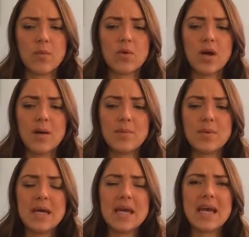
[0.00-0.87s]
I woke up
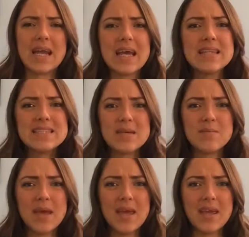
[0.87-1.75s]
and I had the
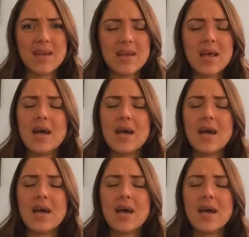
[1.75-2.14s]
same pain.